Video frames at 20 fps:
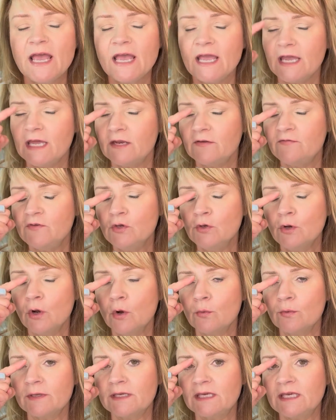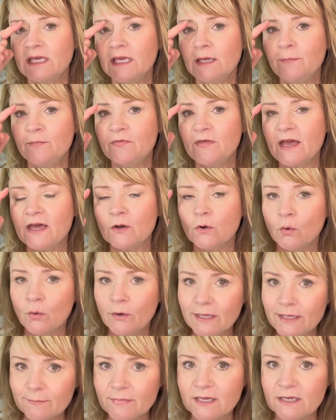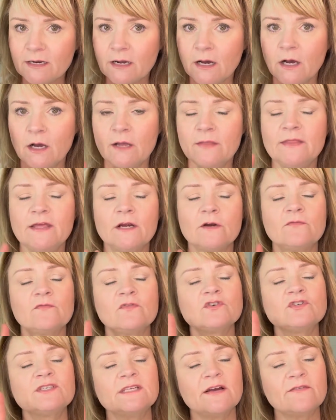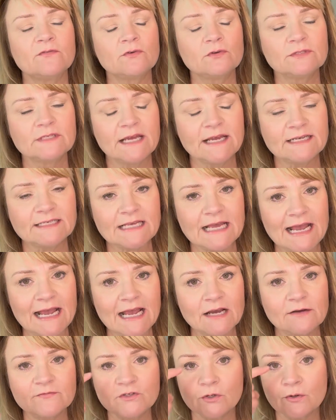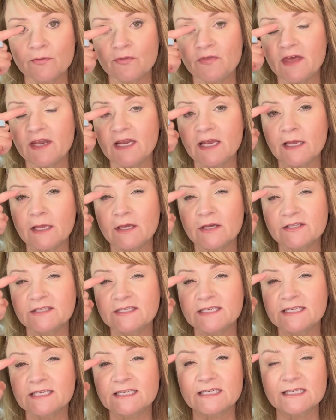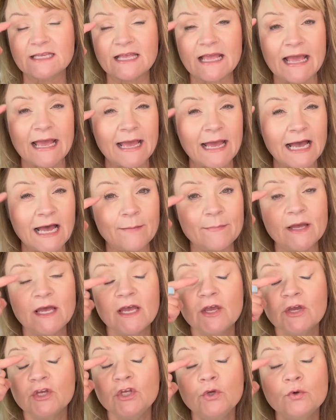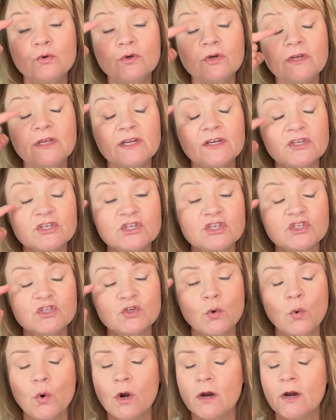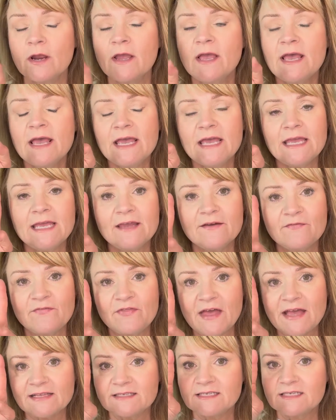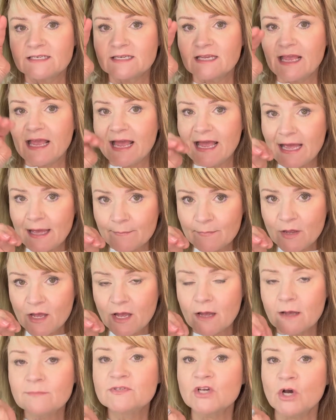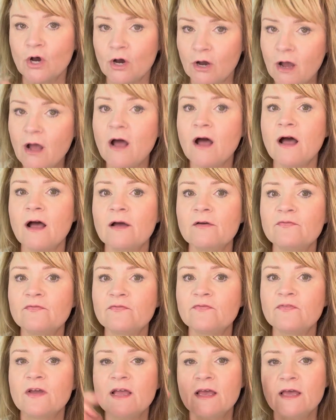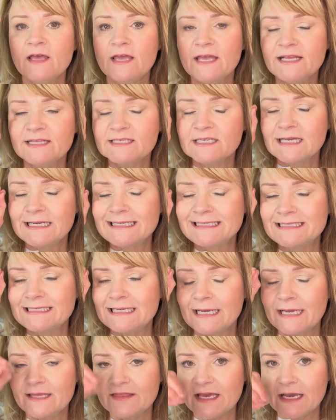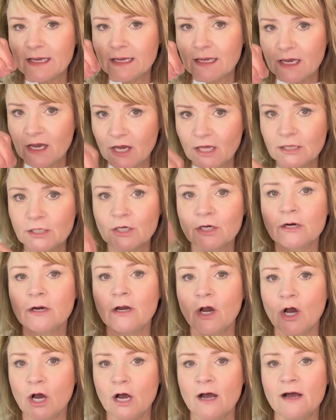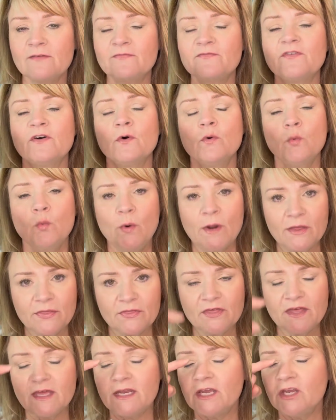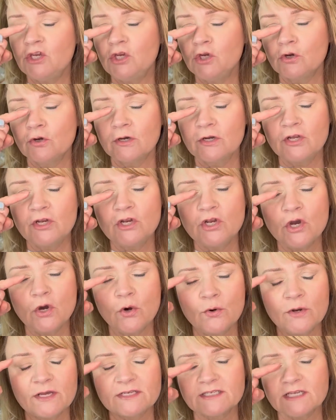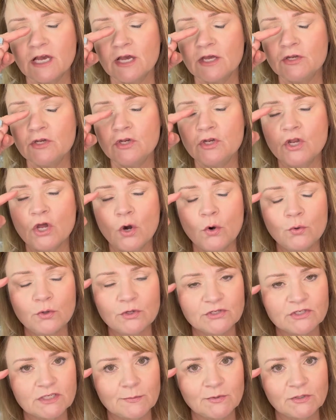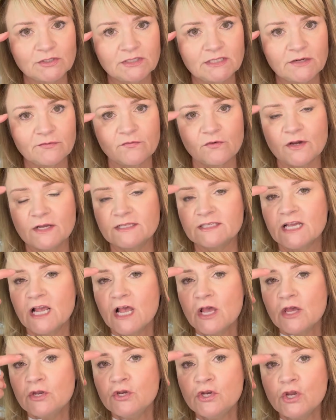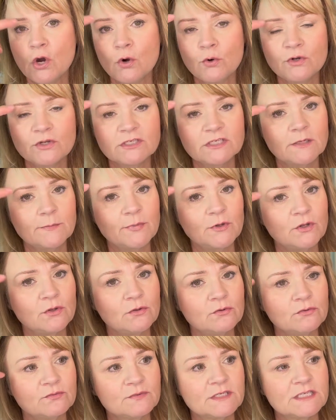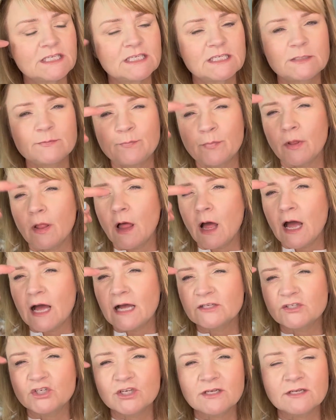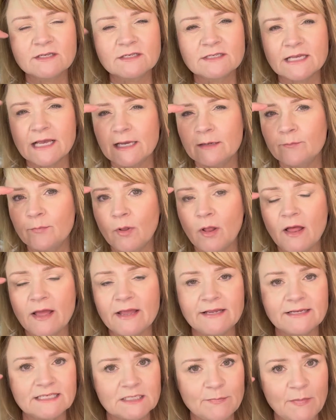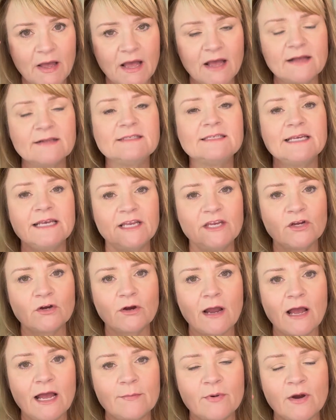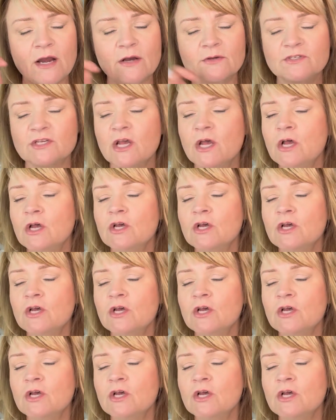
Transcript: And if you don't keep that ointment on there for several days after, then it could scab. You could get a sore. If that scab comes off, it's going to take that color off with it, and you're going to notice a noticeable difference, noticeable splotches and blank spots in your eyebrows.